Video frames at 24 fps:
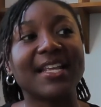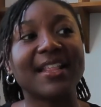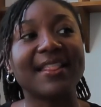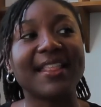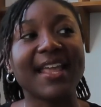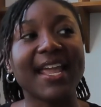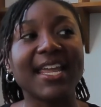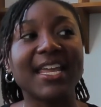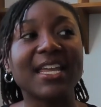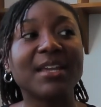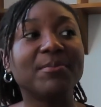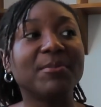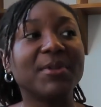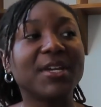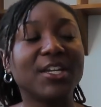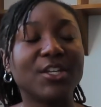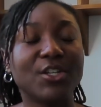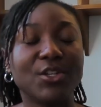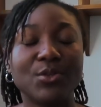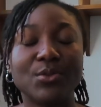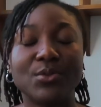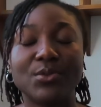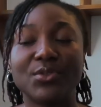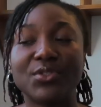they can be
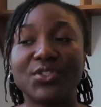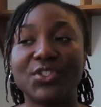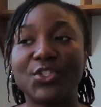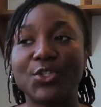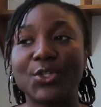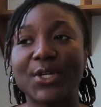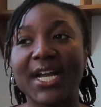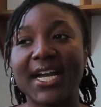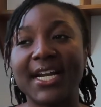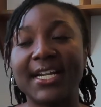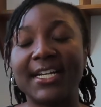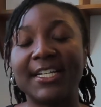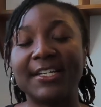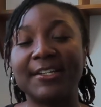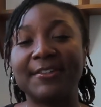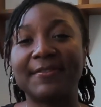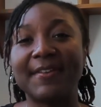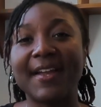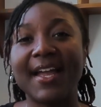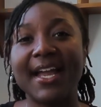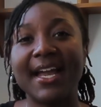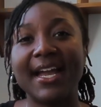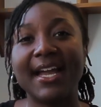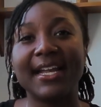used to kind of